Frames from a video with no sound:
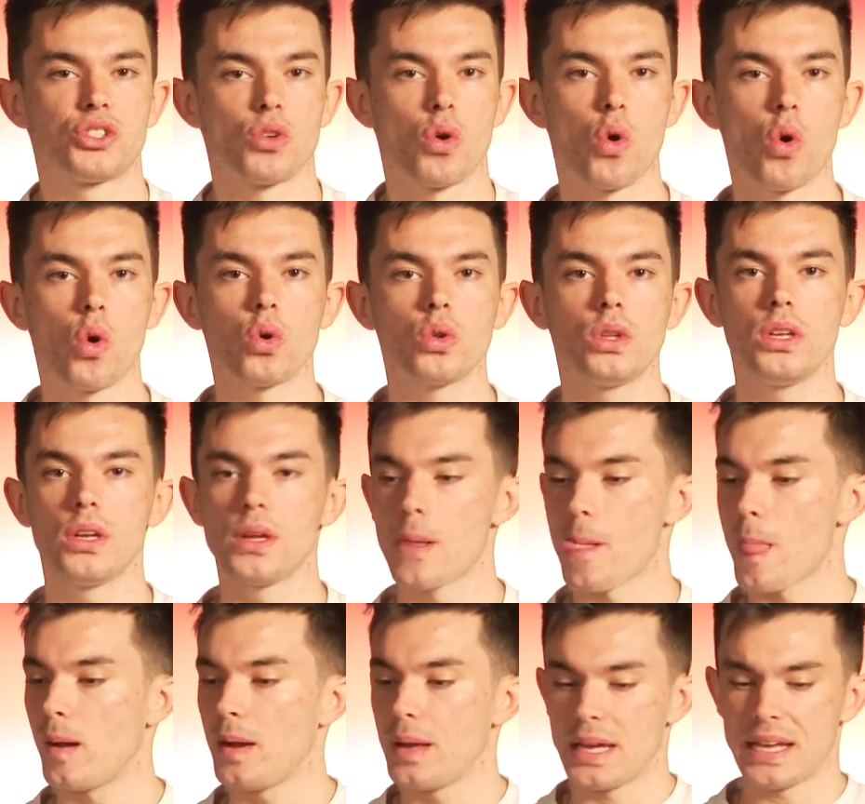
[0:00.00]
old.
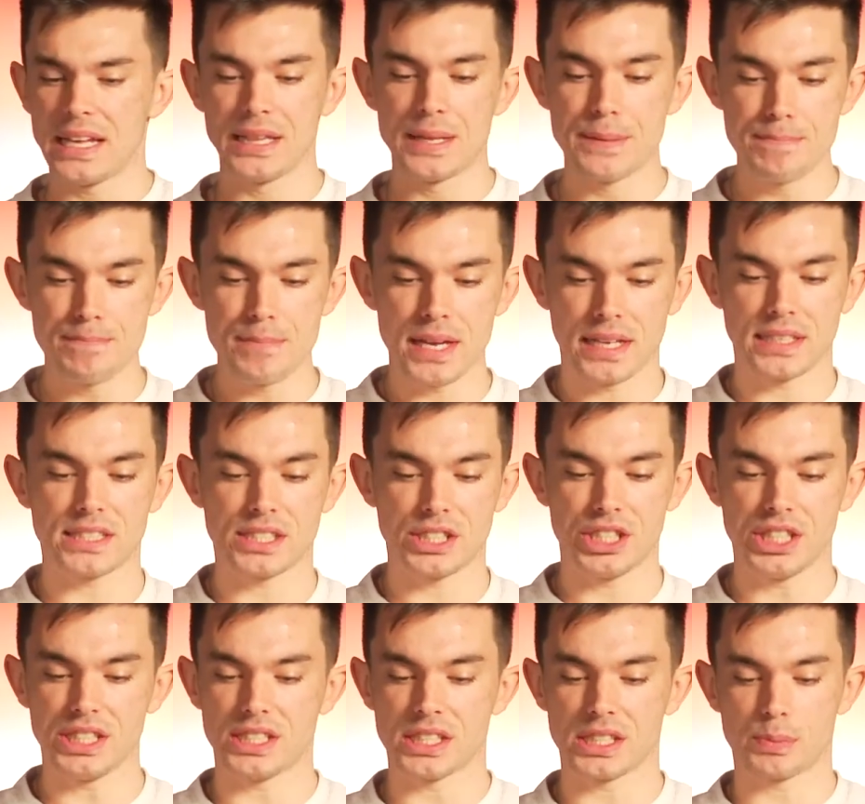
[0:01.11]
In the midst,
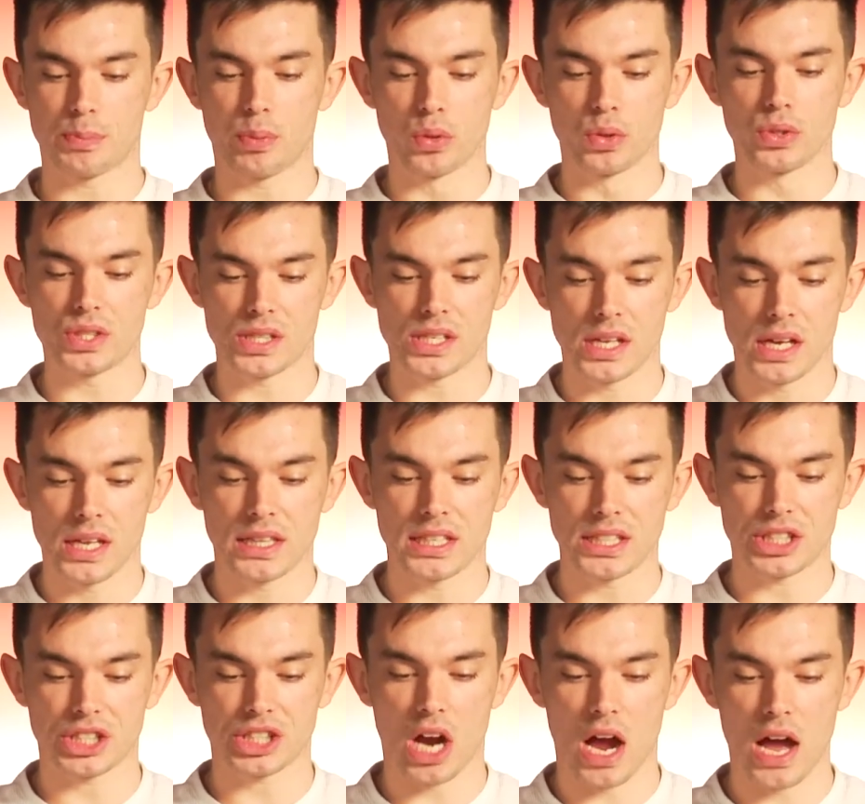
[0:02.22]
Jesus pulls
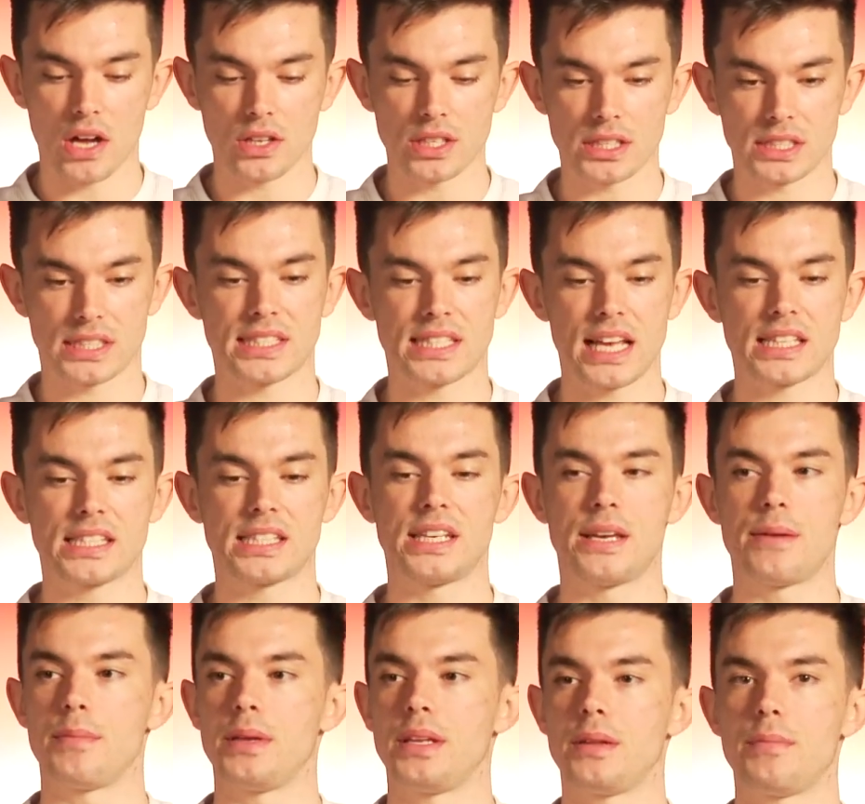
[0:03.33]
this child and sets
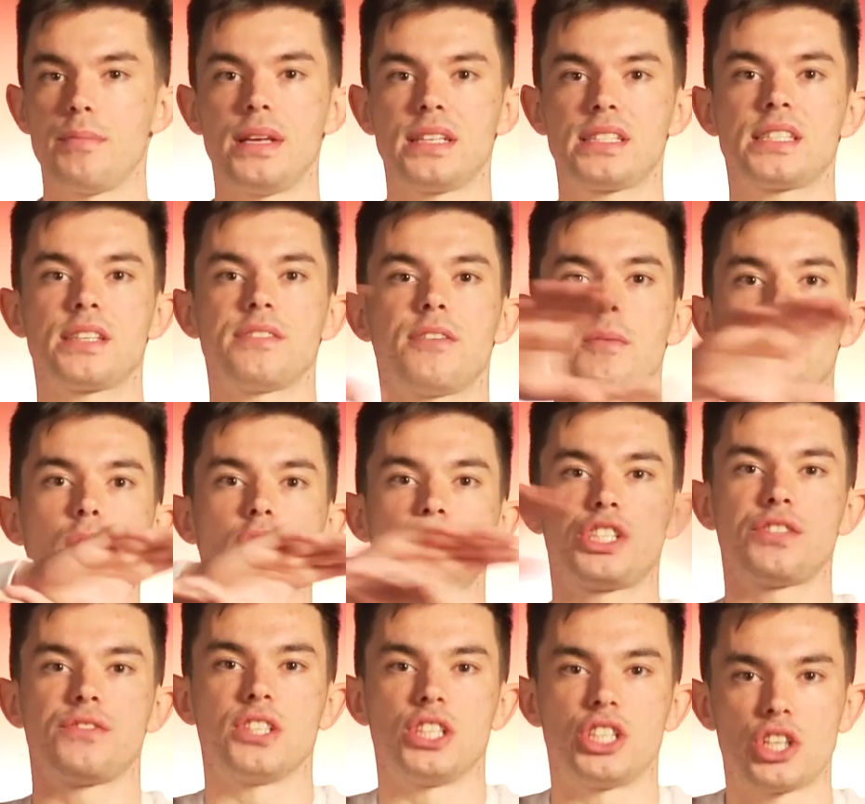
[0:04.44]
him in the midst of a bunch
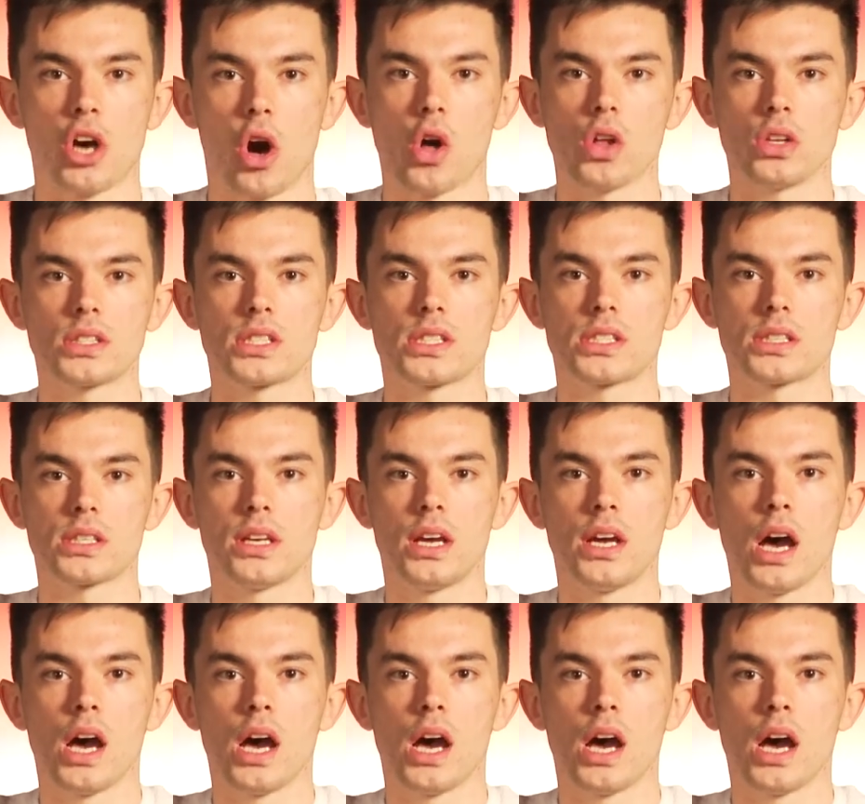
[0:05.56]
of adults,